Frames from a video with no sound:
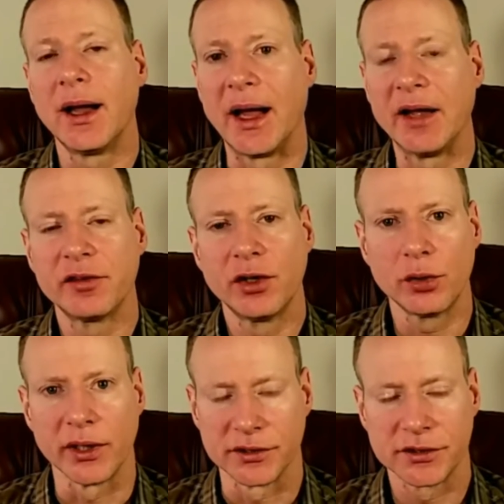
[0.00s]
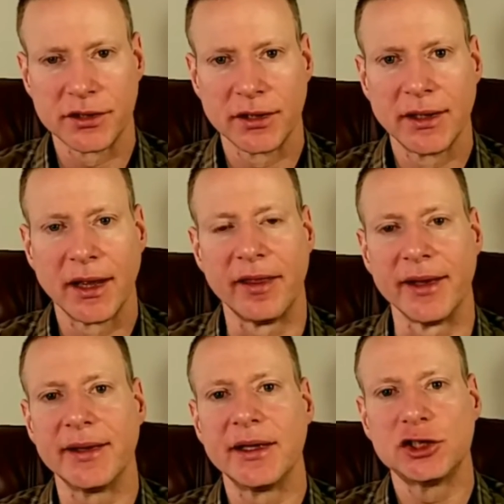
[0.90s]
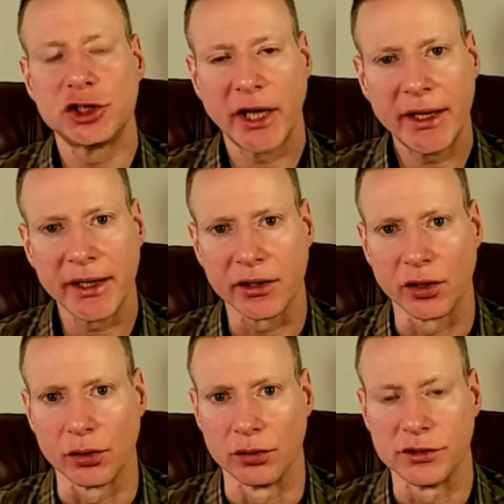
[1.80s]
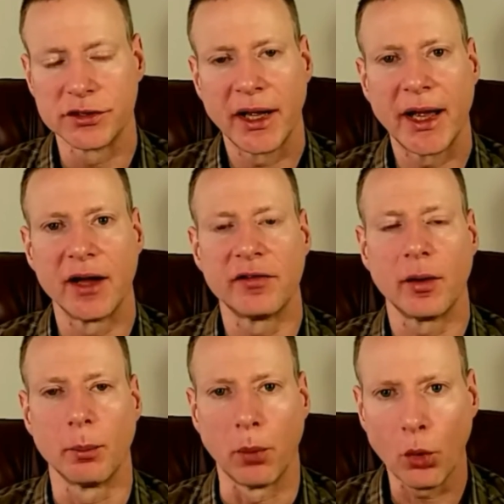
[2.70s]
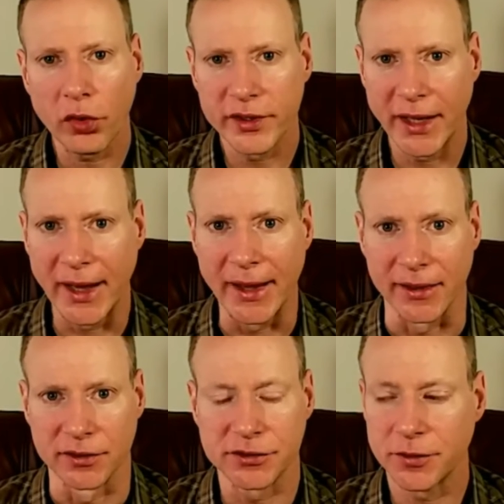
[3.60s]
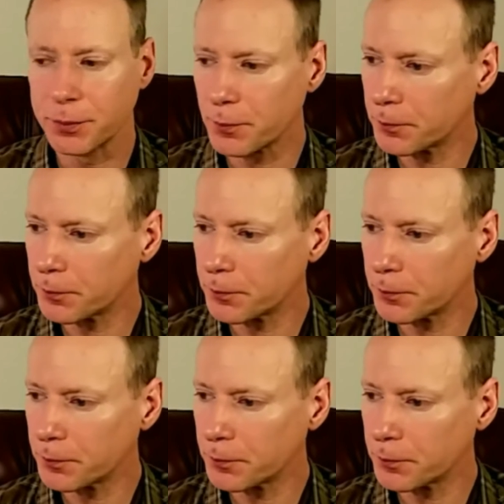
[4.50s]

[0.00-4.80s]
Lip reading: I've noticed that chaining nodes have both tags.